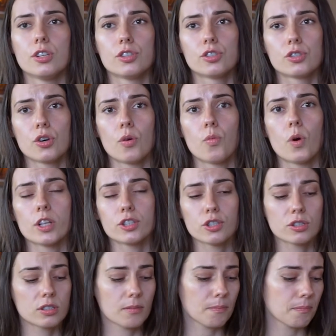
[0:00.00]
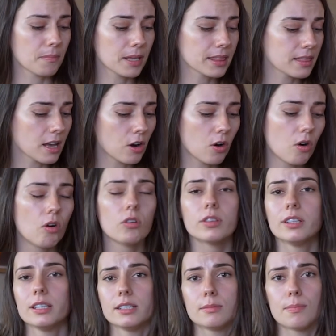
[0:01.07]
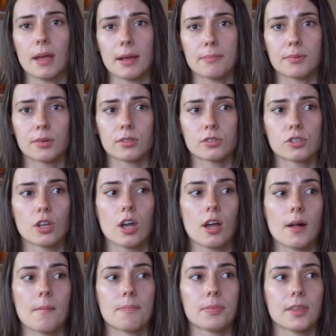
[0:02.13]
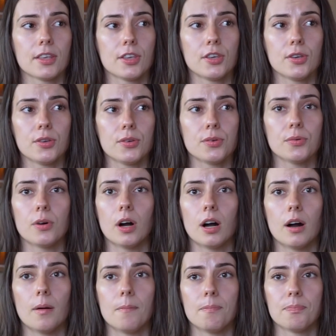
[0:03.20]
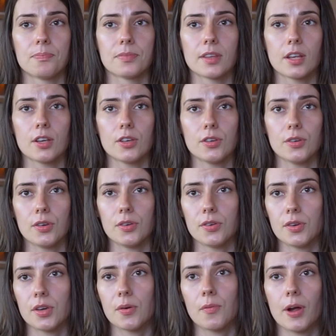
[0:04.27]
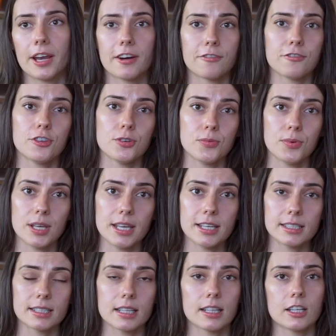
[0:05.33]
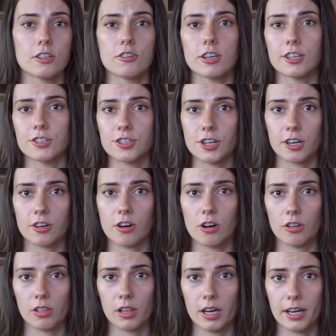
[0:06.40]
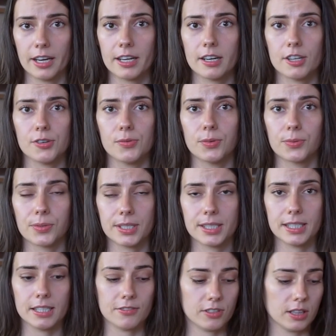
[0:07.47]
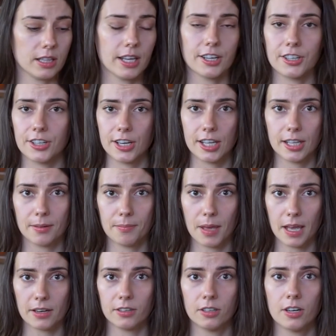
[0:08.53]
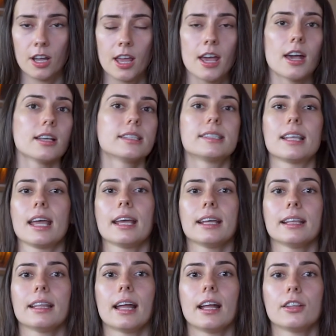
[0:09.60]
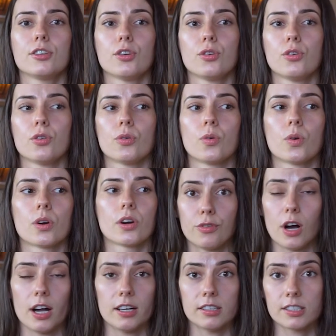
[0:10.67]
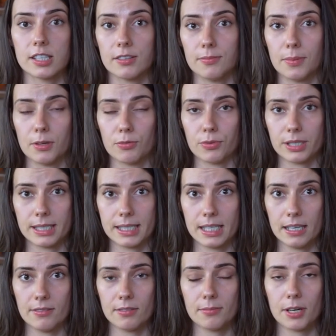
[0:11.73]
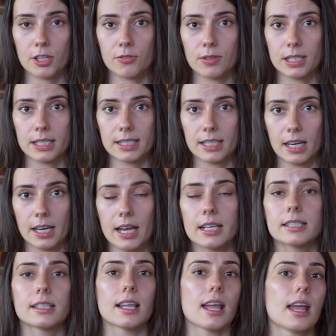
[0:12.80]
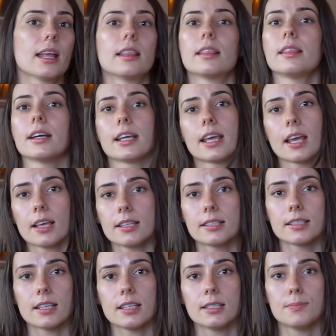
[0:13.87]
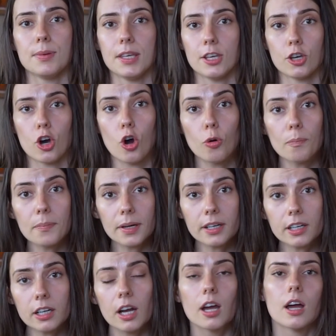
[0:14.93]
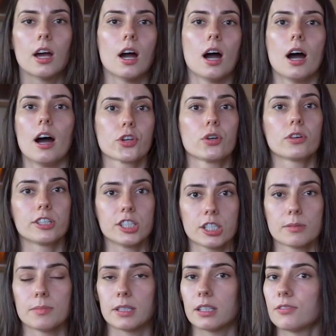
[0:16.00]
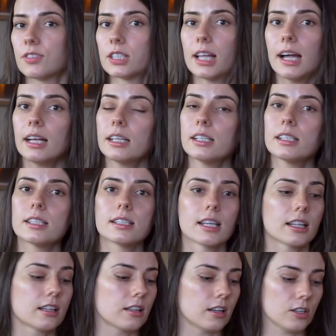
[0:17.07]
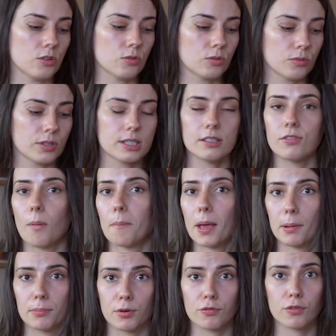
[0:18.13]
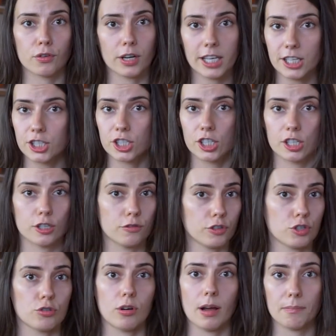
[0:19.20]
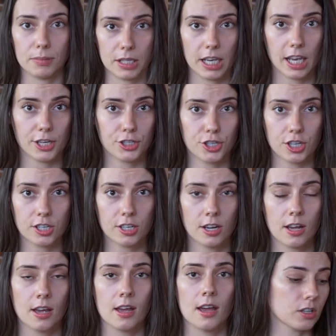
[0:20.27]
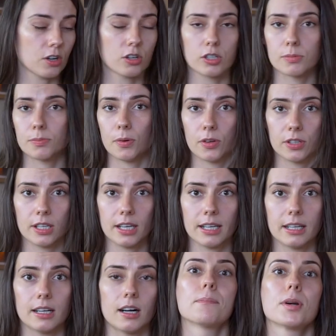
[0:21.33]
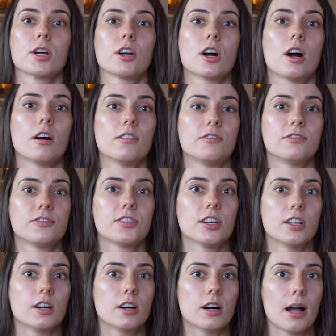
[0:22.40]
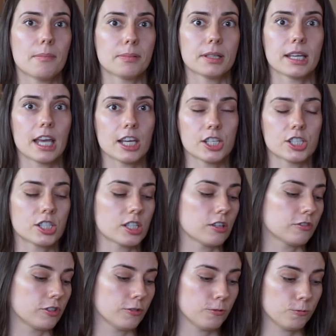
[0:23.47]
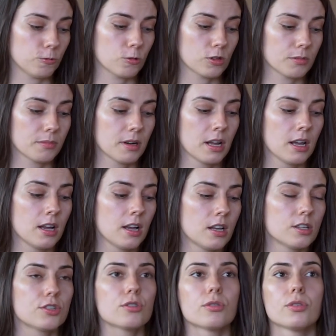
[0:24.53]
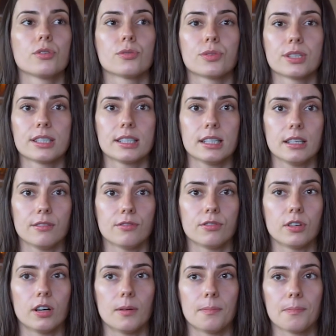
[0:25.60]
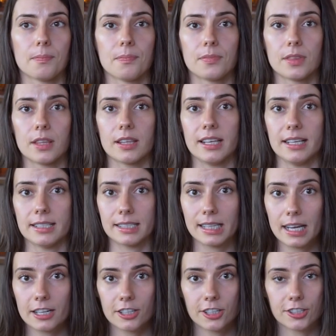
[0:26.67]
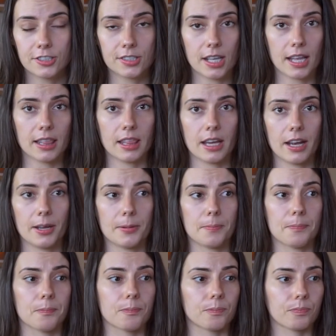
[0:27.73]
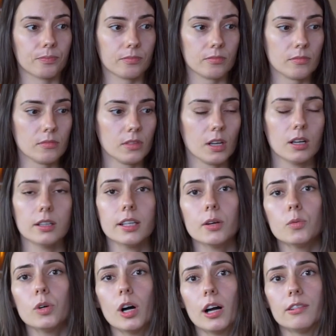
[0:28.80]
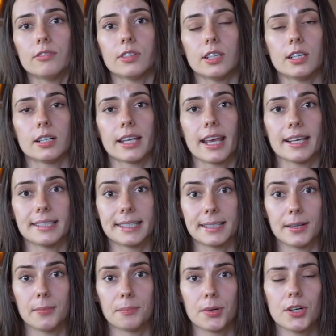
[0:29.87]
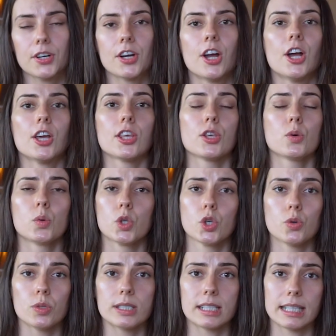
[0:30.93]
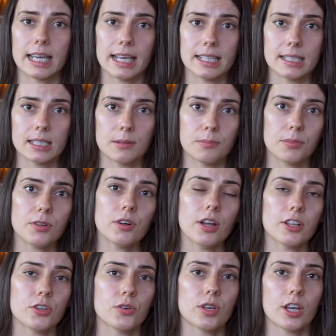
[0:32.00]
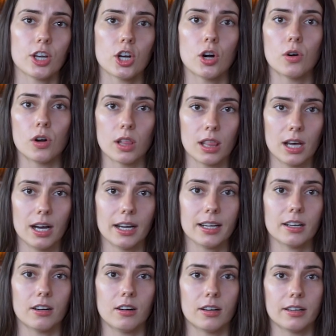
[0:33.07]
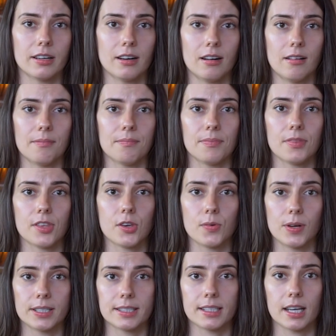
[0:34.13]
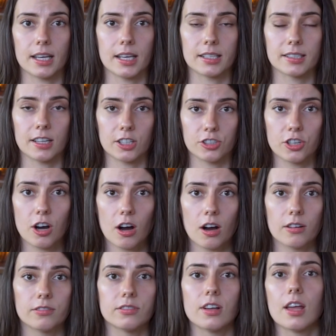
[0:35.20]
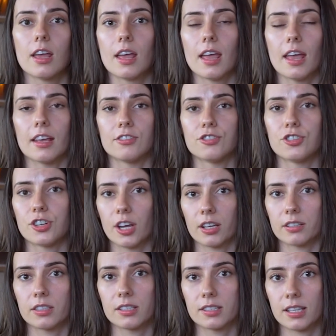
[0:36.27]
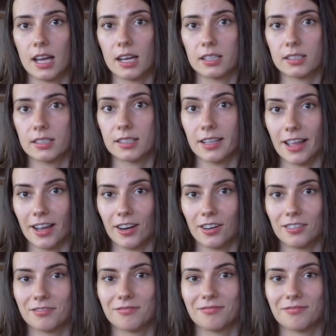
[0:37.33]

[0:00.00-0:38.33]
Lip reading: So once you submit all these papers, you you can wait a few weeks, and then you can check online. You will receive a letter in the mail saying that your files have been received by USCIS and the case is being opened for your adjustment of status, and you will receive a paper for each individual application, the corresponding number of the application of the form. So you receive these letters, and then they will have a case number. You use the case number, and you can go online on uscis.gov and check the status there.